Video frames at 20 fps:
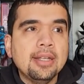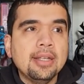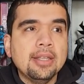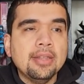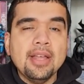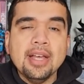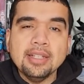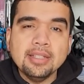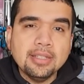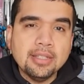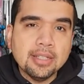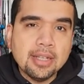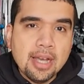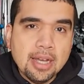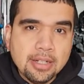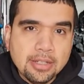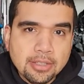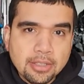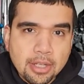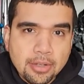That's the kind
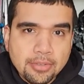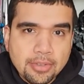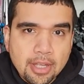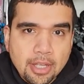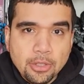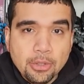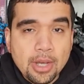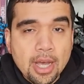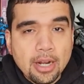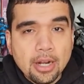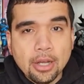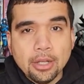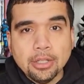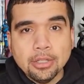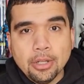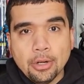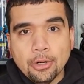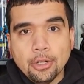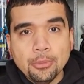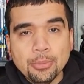of stuff that you gotta
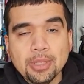unlearn,